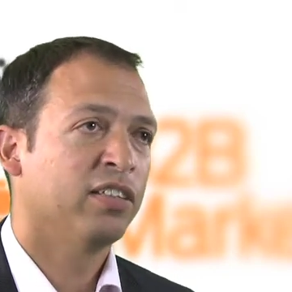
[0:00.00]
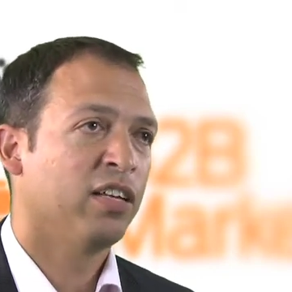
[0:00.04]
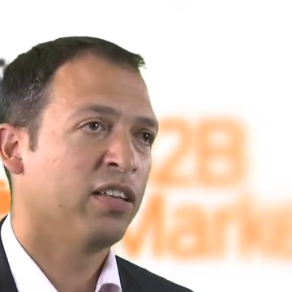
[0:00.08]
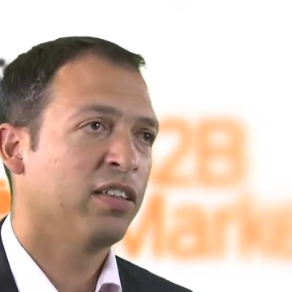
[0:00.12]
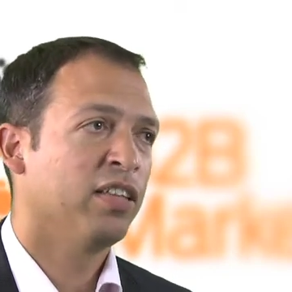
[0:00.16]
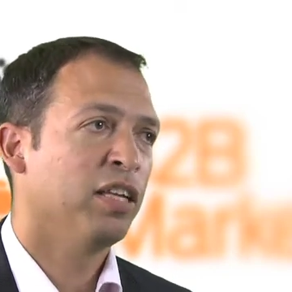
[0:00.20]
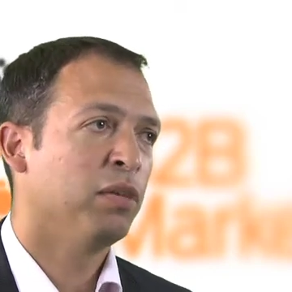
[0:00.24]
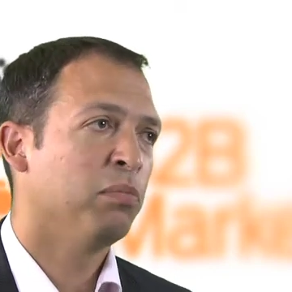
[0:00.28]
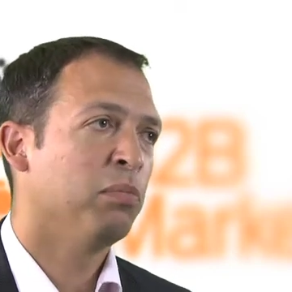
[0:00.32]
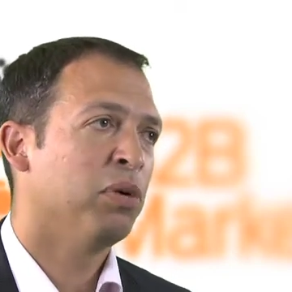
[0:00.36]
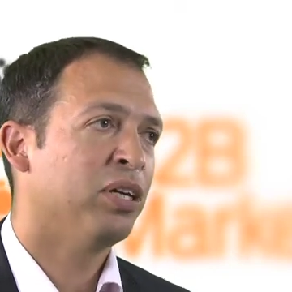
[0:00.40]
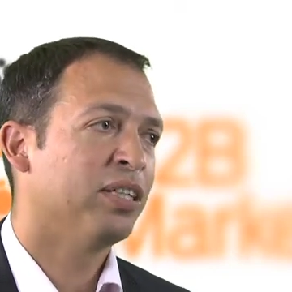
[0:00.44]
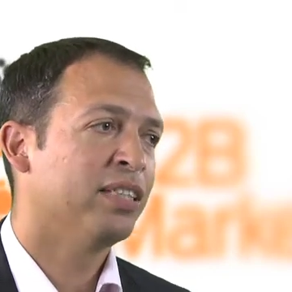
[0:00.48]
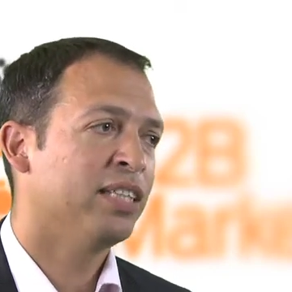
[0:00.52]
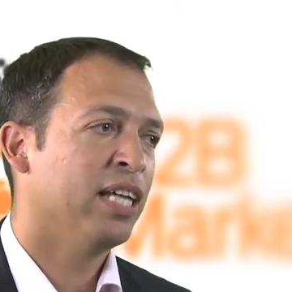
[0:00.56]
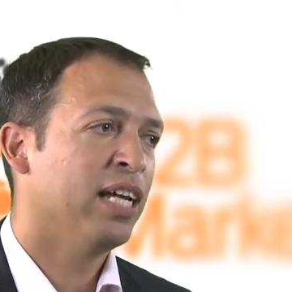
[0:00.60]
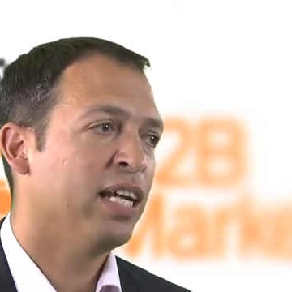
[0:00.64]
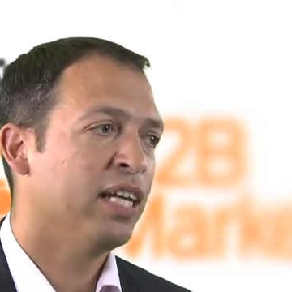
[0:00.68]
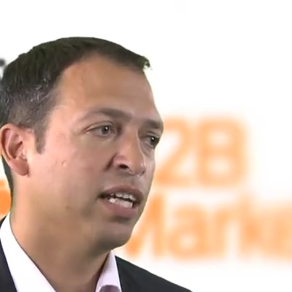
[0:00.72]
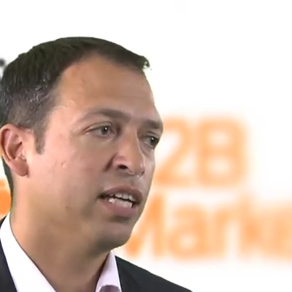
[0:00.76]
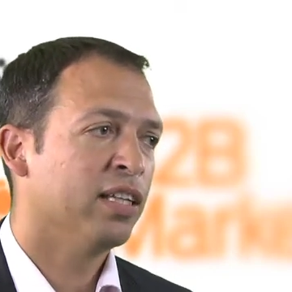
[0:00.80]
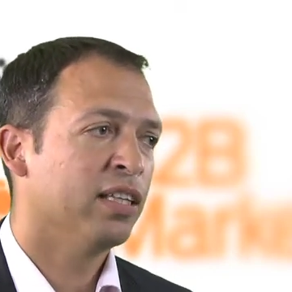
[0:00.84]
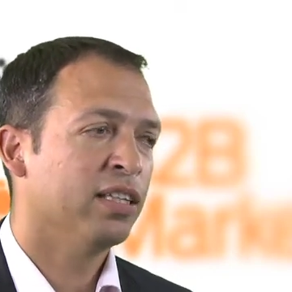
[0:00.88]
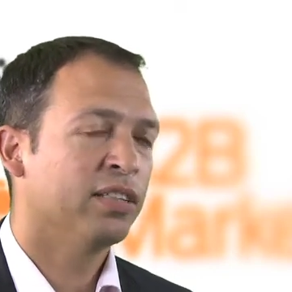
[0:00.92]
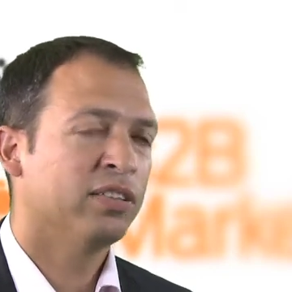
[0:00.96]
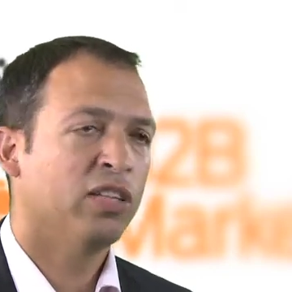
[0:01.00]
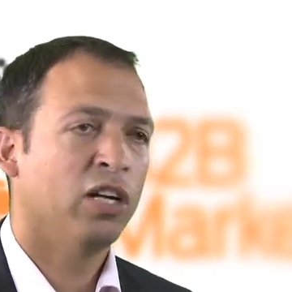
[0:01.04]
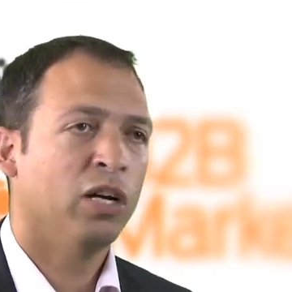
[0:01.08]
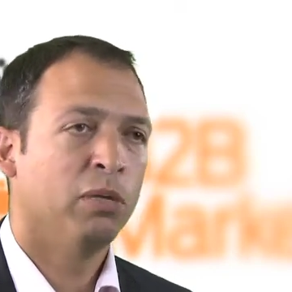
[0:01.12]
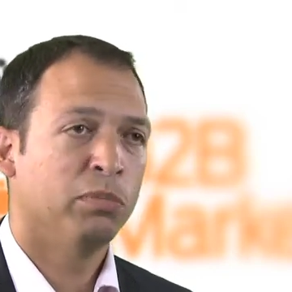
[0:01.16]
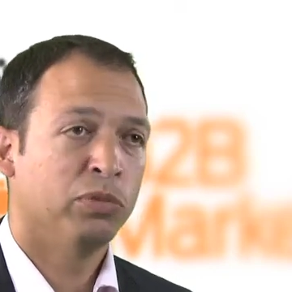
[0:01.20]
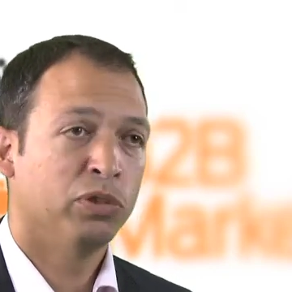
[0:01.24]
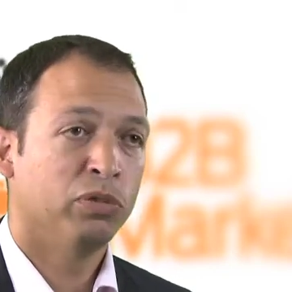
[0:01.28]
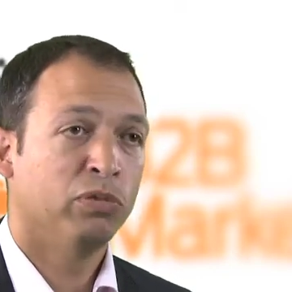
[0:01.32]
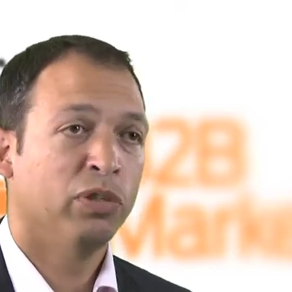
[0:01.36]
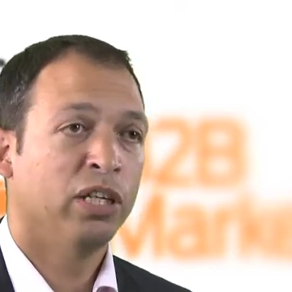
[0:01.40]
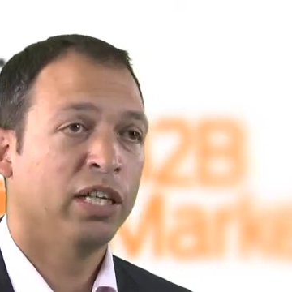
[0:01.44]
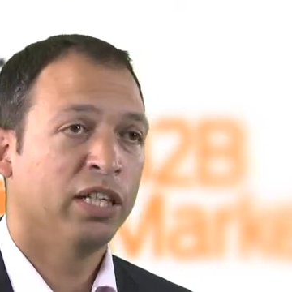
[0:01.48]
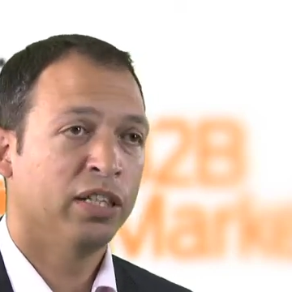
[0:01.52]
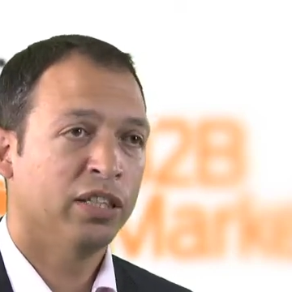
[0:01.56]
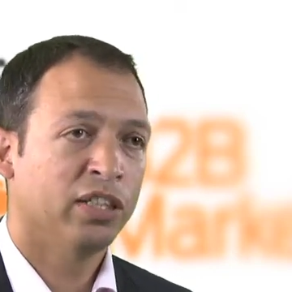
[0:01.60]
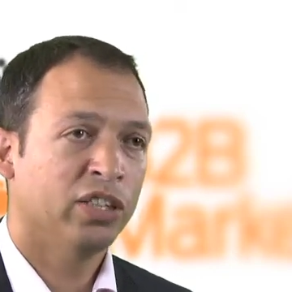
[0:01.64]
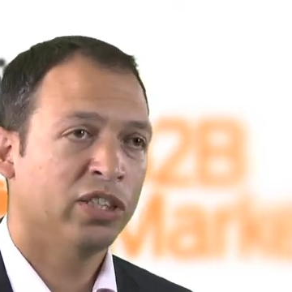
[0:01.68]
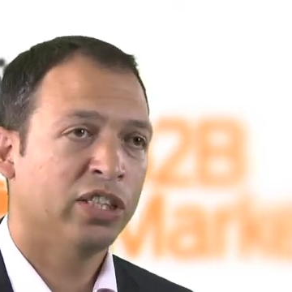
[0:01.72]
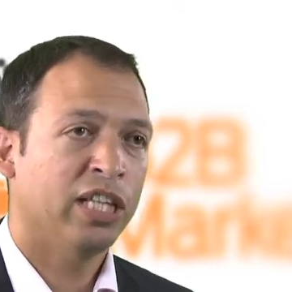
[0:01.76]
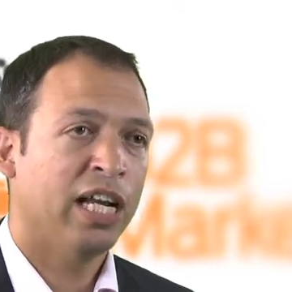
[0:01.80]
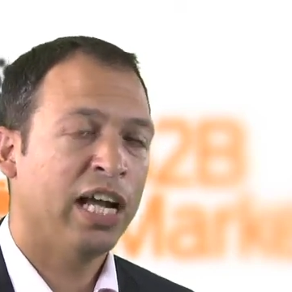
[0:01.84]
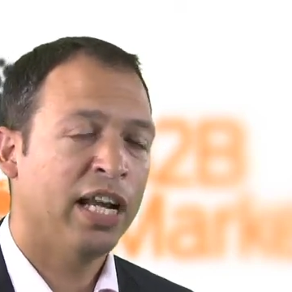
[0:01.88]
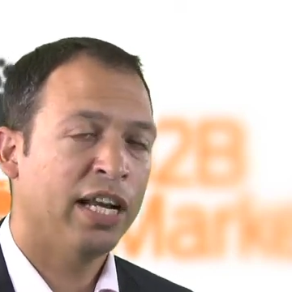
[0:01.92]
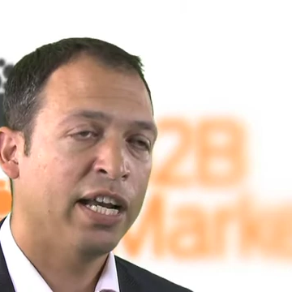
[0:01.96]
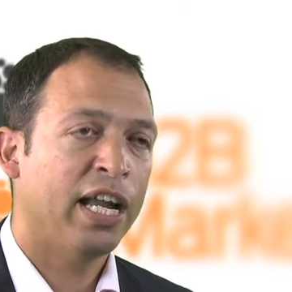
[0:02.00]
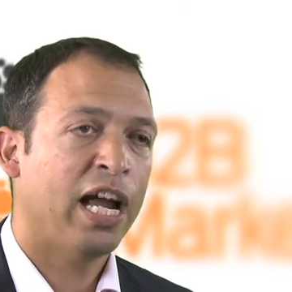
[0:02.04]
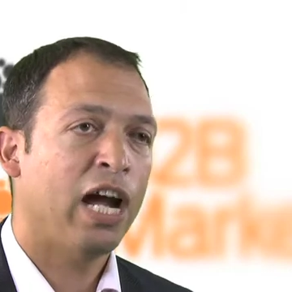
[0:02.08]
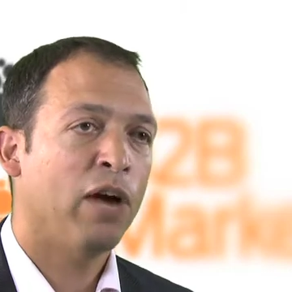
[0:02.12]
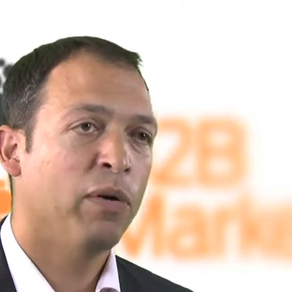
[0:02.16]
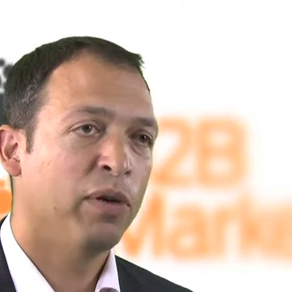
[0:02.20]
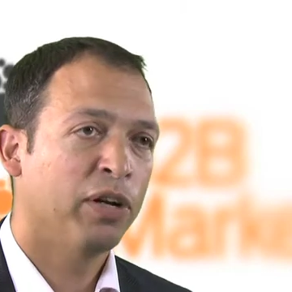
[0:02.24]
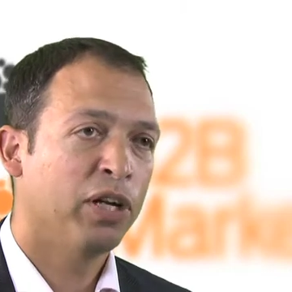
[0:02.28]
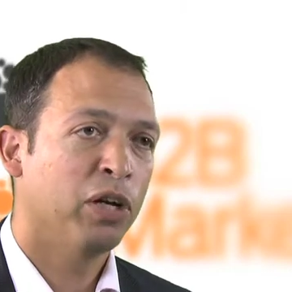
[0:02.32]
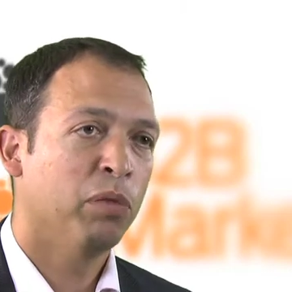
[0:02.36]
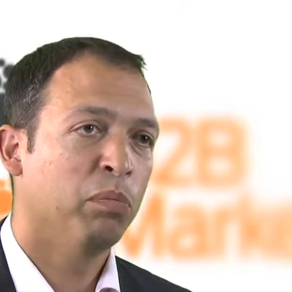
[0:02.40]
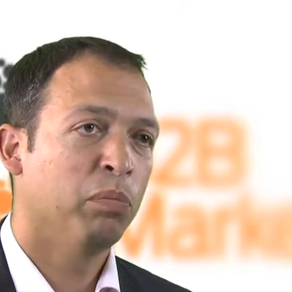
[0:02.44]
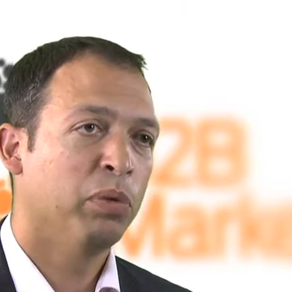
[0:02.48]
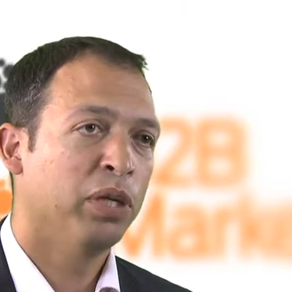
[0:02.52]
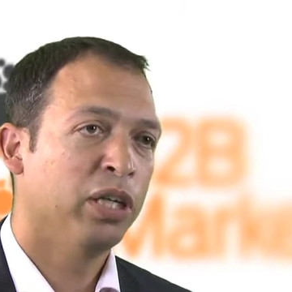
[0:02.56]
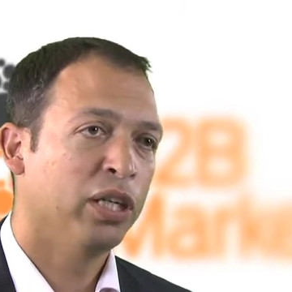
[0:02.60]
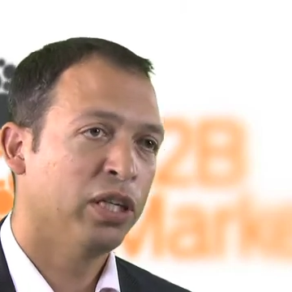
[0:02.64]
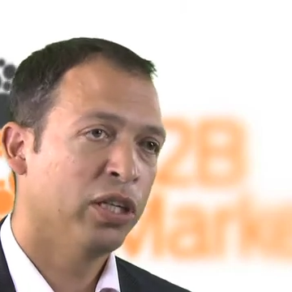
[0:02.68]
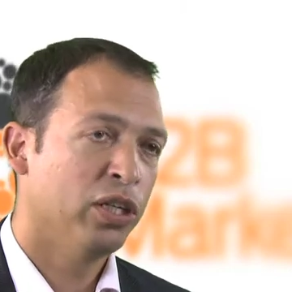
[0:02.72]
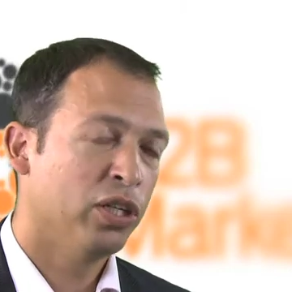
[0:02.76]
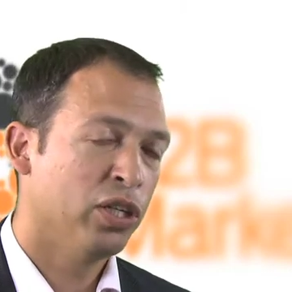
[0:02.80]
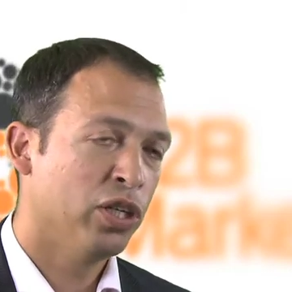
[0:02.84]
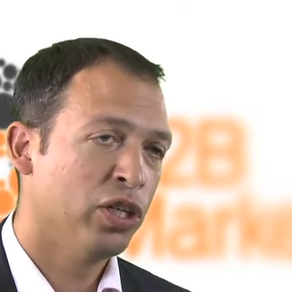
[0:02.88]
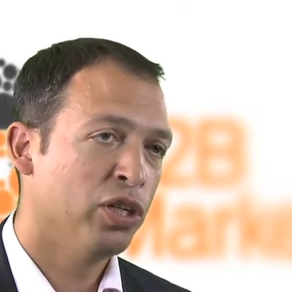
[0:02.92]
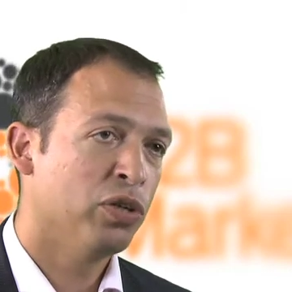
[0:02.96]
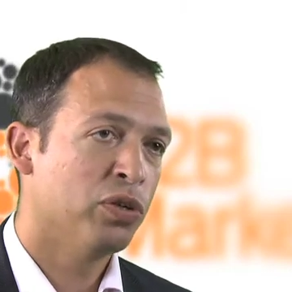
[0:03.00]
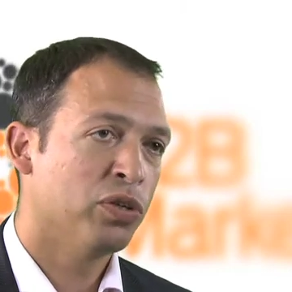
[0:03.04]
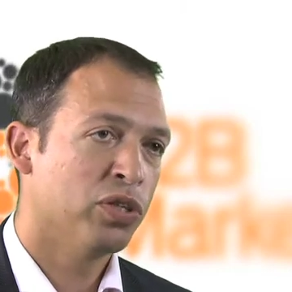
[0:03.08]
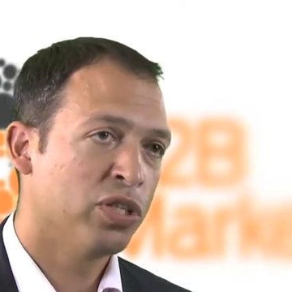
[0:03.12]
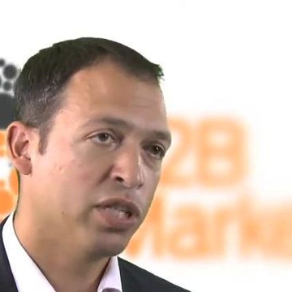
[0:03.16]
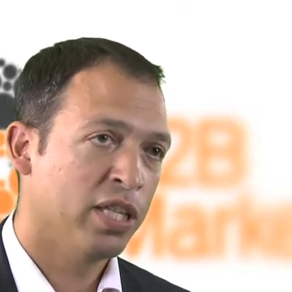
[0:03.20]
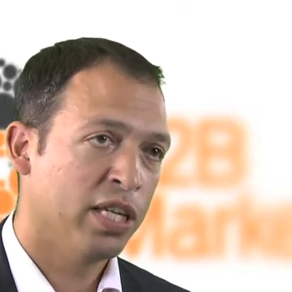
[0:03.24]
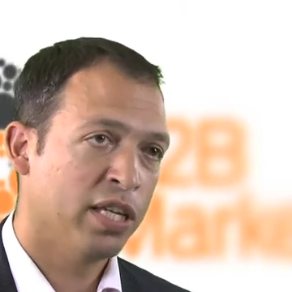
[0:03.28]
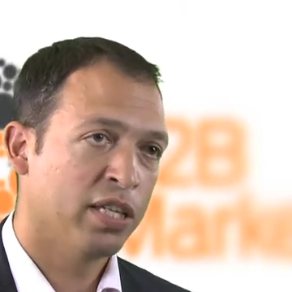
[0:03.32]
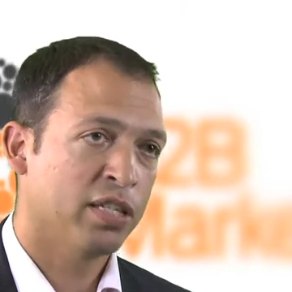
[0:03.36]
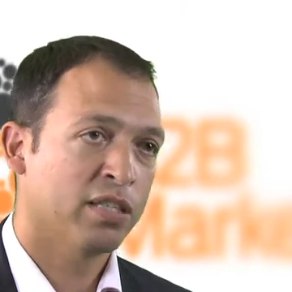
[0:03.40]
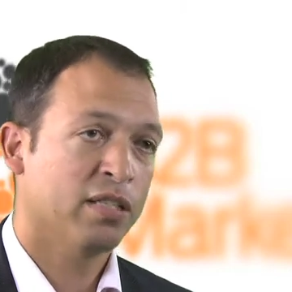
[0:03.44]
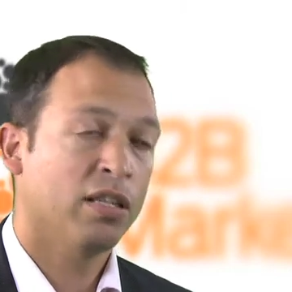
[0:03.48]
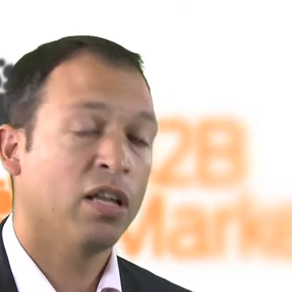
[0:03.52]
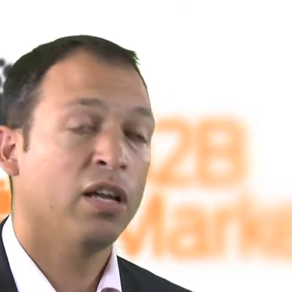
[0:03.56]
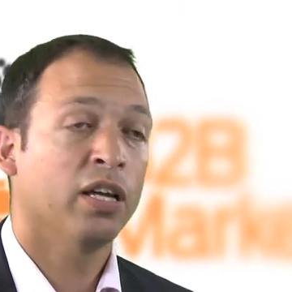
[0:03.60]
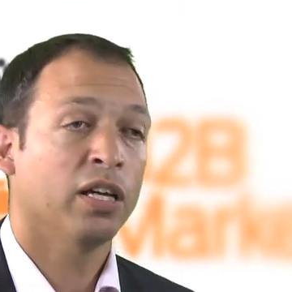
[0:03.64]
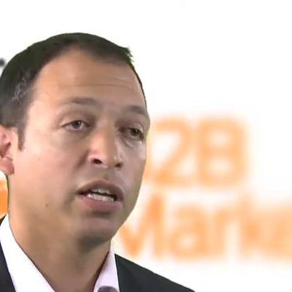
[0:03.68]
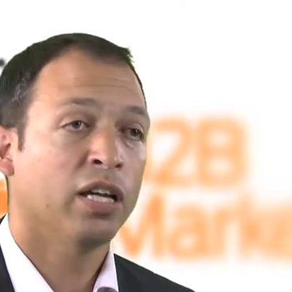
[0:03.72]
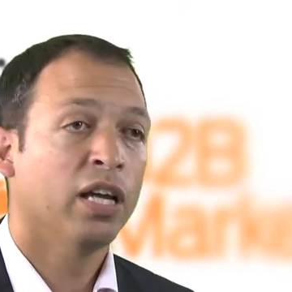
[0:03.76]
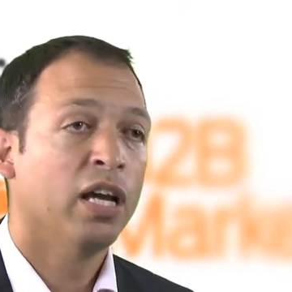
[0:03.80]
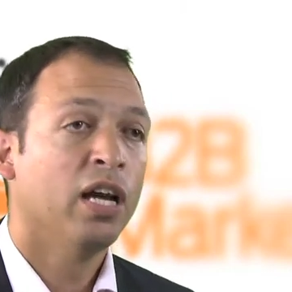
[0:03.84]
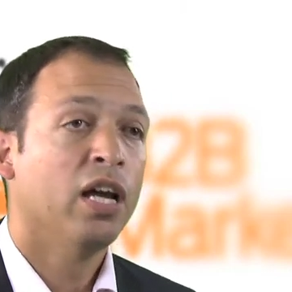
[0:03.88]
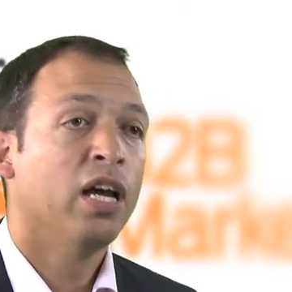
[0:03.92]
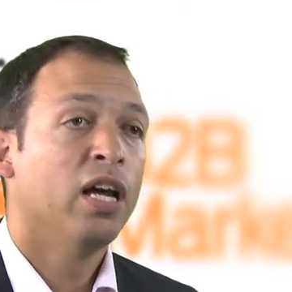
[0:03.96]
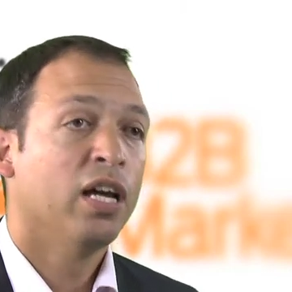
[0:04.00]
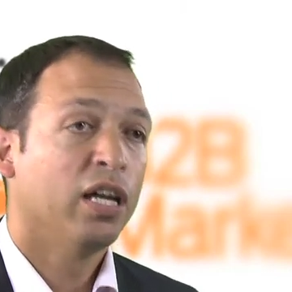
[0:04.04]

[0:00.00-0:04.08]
I think by taking the time to really understand how a company can use things like